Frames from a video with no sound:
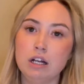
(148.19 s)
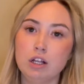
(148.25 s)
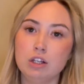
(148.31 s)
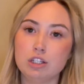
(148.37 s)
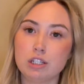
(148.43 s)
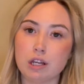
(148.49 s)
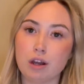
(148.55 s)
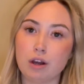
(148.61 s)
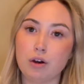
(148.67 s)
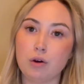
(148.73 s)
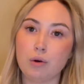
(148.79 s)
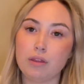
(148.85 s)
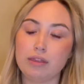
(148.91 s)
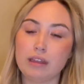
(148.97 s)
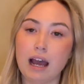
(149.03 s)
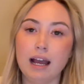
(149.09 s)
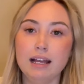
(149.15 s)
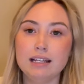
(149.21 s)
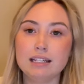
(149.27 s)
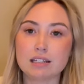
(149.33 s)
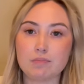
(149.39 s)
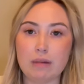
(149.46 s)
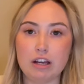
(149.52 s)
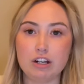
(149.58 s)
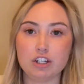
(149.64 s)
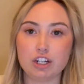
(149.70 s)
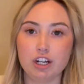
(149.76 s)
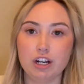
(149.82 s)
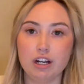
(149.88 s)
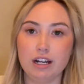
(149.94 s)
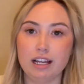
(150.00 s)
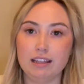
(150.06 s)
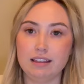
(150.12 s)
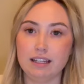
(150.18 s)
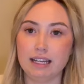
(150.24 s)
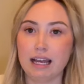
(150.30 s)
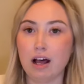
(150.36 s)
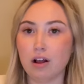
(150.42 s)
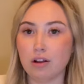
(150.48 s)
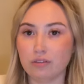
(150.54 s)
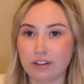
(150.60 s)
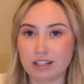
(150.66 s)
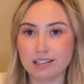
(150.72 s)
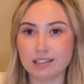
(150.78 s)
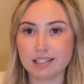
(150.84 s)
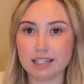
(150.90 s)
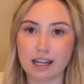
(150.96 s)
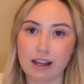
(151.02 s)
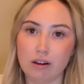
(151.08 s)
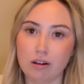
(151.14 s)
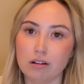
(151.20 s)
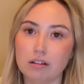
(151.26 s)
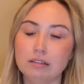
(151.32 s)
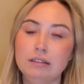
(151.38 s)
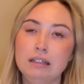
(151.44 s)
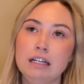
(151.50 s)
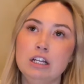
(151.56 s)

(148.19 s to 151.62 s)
So that is measured in the Kelvin scale.